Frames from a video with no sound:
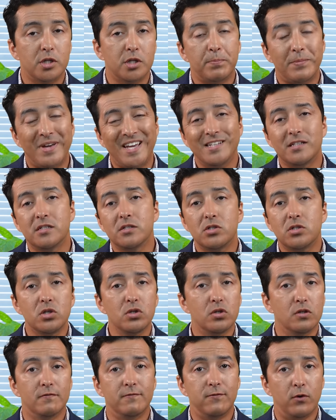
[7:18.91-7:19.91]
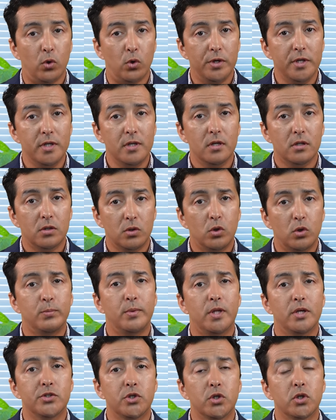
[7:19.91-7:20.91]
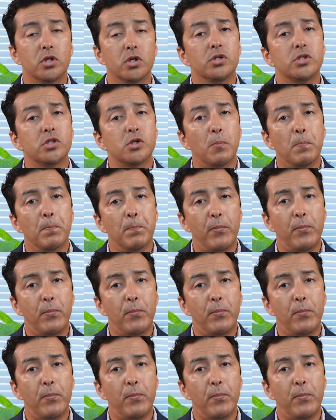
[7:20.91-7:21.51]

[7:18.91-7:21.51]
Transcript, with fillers: The best is to avoid low blood sugars,